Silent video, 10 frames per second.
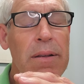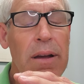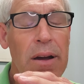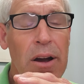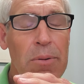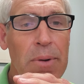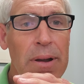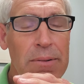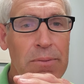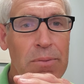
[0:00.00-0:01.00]

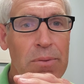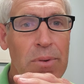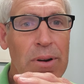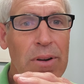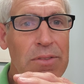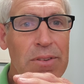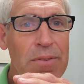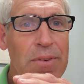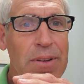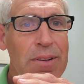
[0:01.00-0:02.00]
I
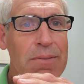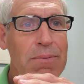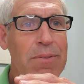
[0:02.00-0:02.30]
Still Feel